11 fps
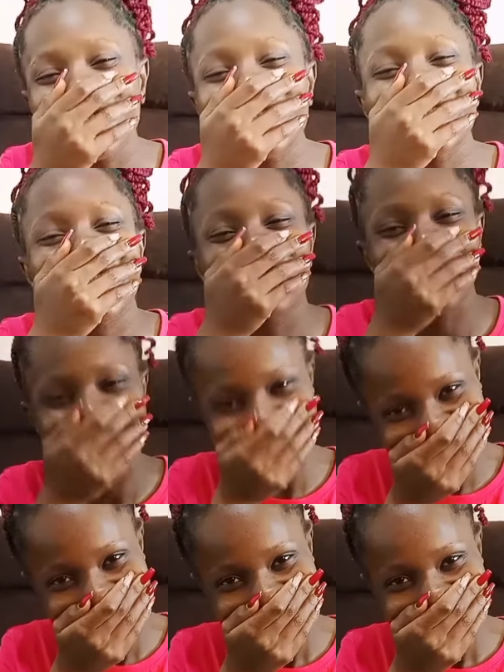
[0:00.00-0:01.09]

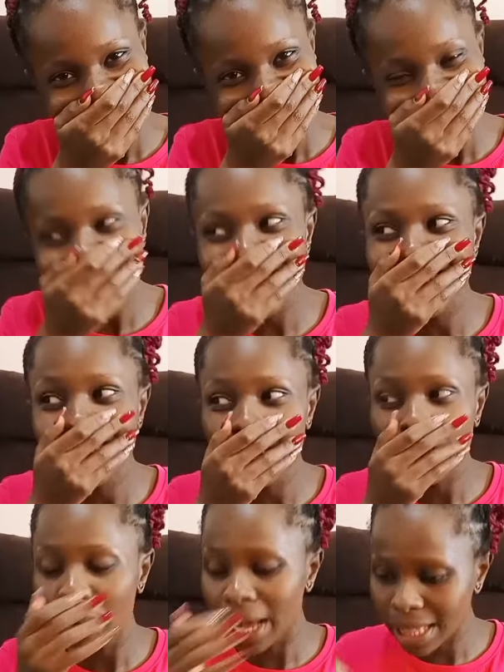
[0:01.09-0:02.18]
kutapika. Well, this day
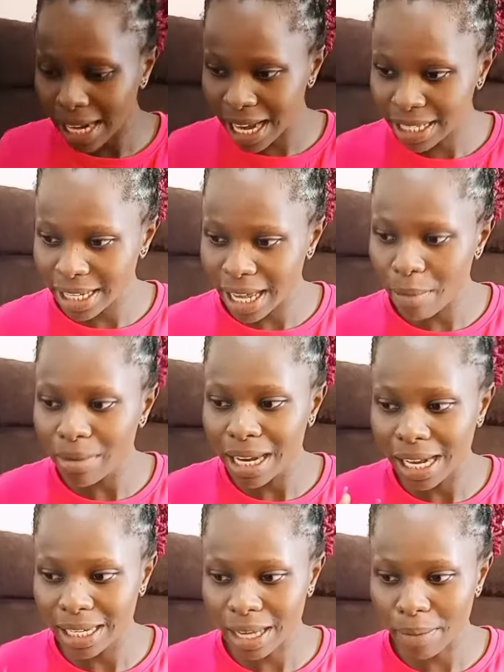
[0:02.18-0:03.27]
tapika, the last time
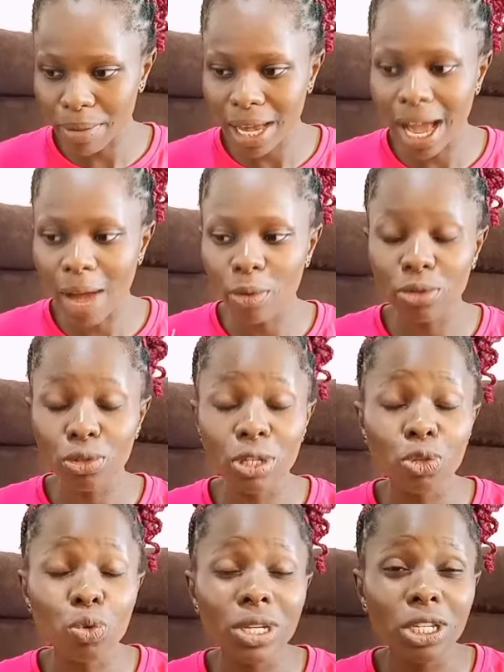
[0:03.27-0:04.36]
nilitapika was
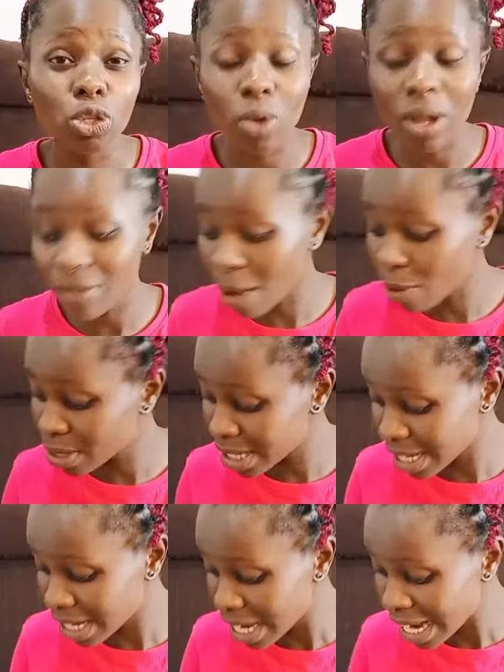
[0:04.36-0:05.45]
in 2012. I was
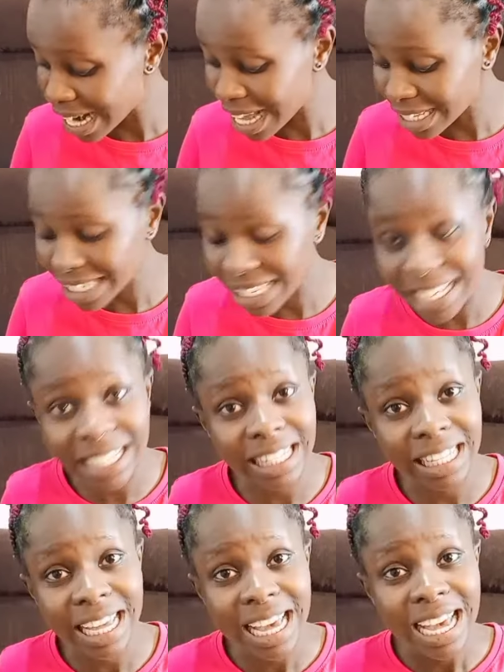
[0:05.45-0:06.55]
in class 6.
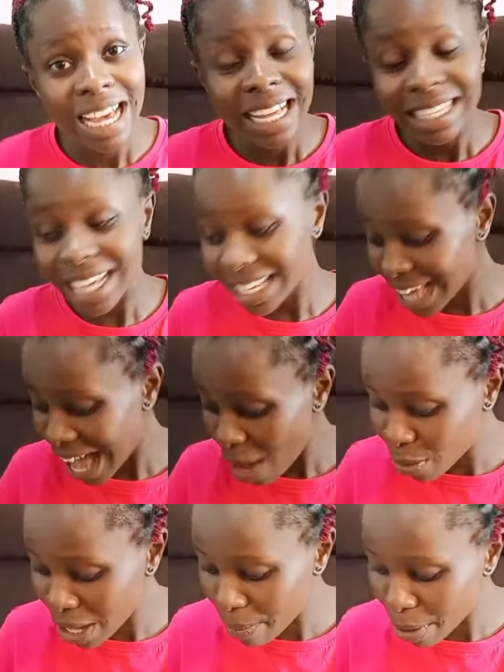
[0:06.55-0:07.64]
Sasa
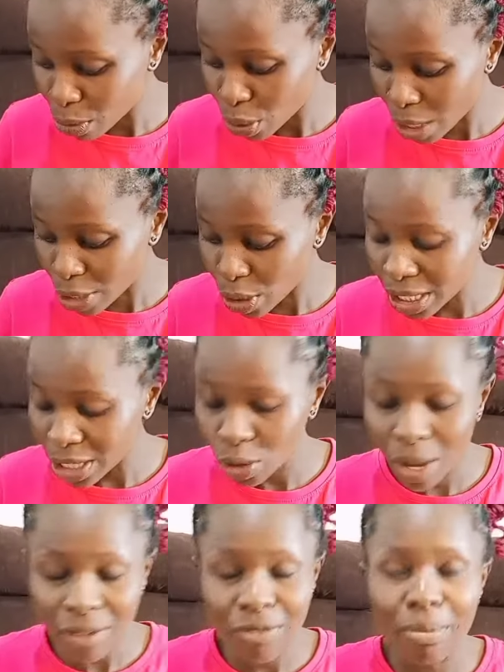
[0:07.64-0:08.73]
uniambie kutoka
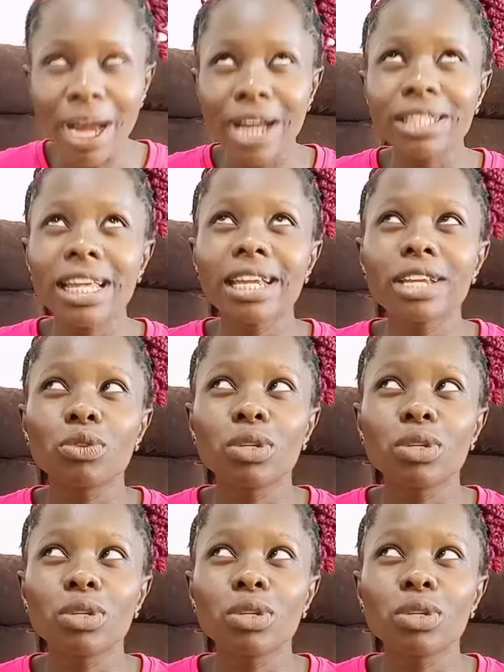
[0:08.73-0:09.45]
2012 mpaka sasa ni